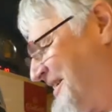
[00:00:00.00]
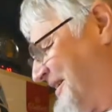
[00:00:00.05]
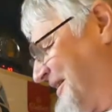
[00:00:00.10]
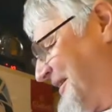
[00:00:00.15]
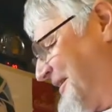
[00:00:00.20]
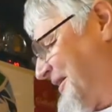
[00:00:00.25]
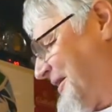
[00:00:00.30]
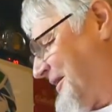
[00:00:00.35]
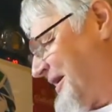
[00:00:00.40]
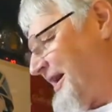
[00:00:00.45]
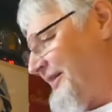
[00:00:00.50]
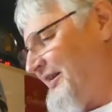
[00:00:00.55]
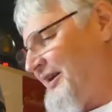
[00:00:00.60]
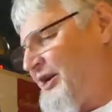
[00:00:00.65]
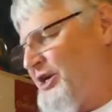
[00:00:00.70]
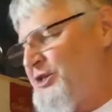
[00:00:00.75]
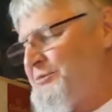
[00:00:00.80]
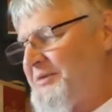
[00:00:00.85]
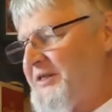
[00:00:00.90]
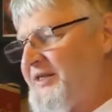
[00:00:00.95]
Okay, there
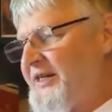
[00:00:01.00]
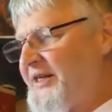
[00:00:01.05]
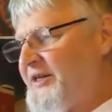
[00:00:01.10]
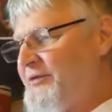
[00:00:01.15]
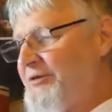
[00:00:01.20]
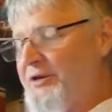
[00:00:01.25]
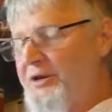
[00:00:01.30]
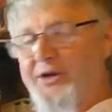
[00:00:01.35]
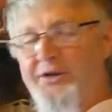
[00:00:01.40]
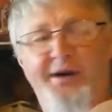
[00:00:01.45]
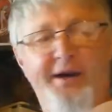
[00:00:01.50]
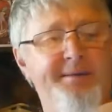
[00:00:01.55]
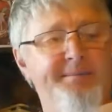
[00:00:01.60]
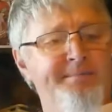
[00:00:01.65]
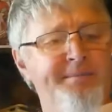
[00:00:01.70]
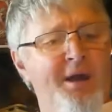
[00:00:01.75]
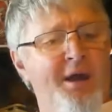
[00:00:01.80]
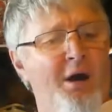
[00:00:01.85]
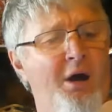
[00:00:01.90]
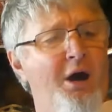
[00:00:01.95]
goes my $10
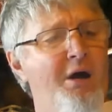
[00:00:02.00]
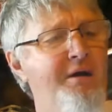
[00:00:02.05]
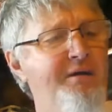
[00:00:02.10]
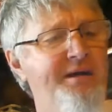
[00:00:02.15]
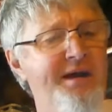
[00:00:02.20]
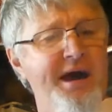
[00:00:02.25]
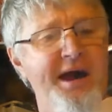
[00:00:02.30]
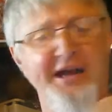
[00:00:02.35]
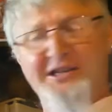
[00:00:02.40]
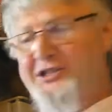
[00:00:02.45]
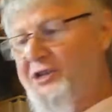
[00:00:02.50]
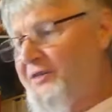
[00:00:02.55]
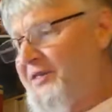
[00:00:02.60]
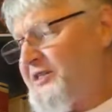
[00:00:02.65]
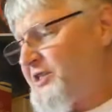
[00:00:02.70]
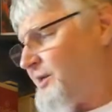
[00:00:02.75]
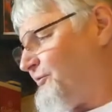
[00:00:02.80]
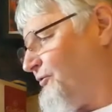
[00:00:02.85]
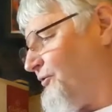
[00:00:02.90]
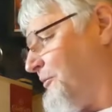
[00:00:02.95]
credit. Okay, so
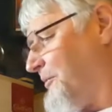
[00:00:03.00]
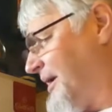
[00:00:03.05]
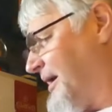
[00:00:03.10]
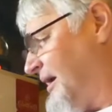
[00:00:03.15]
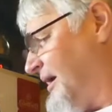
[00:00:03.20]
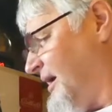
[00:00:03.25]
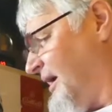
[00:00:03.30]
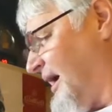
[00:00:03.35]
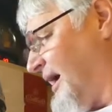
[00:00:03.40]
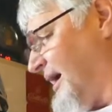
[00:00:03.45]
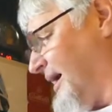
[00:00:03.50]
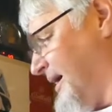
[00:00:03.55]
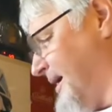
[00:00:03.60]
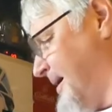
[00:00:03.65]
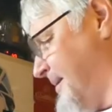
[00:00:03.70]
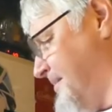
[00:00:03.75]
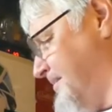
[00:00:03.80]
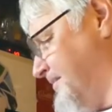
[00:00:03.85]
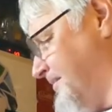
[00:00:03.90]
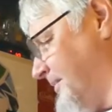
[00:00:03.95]
that's it for me.
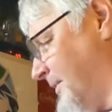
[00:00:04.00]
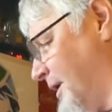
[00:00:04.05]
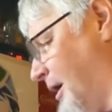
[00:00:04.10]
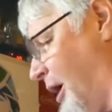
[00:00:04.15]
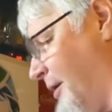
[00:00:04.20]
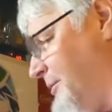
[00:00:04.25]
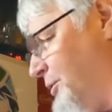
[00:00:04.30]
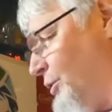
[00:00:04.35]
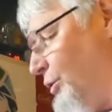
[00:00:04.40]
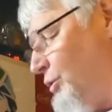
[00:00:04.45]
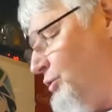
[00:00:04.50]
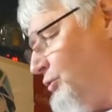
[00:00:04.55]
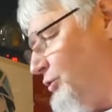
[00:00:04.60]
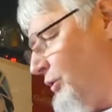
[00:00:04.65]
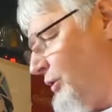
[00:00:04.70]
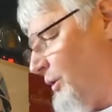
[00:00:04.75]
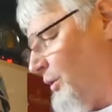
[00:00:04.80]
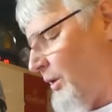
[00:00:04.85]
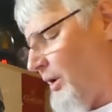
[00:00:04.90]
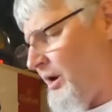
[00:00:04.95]
Hope you're all
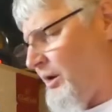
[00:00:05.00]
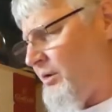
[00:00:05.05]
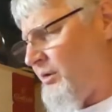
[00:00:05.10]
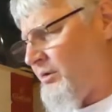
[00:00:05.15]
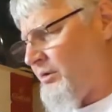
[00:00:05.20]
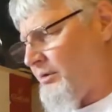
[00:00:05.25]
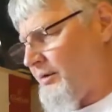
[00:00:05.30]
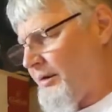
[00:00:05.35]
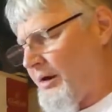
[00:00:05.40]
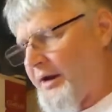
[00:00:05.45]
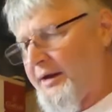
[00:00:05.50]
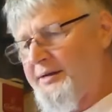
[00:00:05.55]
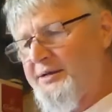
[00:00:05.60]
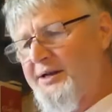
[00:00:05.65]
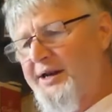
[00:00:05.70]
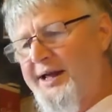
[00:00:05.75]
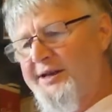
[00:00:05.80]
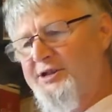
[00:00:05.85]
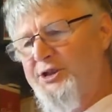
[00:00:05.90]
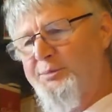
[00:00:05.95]
doing well. I
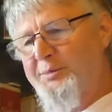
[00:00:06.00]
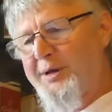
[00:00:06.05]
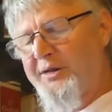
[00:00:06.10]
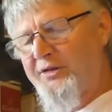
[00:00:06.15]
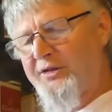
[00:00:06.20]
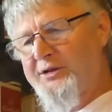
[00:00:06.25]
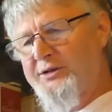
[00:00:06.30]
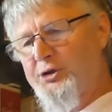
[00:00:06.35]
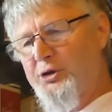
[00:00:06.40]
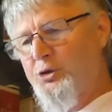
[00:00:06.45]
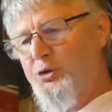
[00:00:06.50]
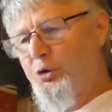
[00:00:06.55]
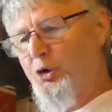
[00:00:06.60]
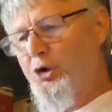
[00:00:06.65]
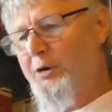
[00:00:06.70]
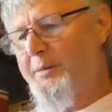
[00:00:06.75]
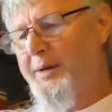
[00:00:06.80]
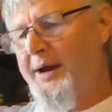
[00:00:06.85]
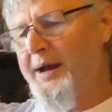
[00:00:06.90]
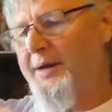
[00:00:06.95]
did have some other things to
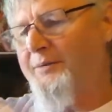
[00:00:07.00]
talk about.